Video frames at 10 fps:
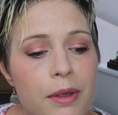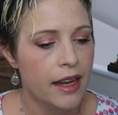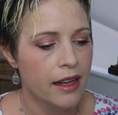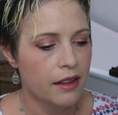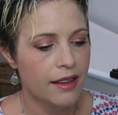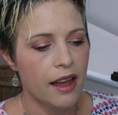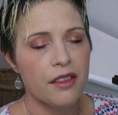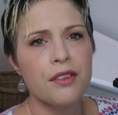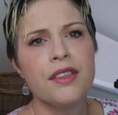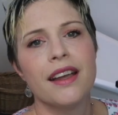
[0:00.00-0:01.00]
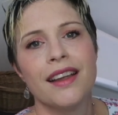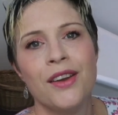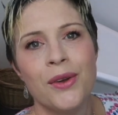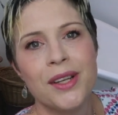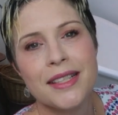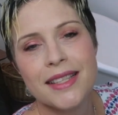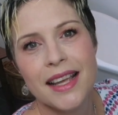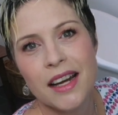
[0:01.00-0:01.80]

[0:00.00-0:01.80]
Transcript: And the other thing I noticed,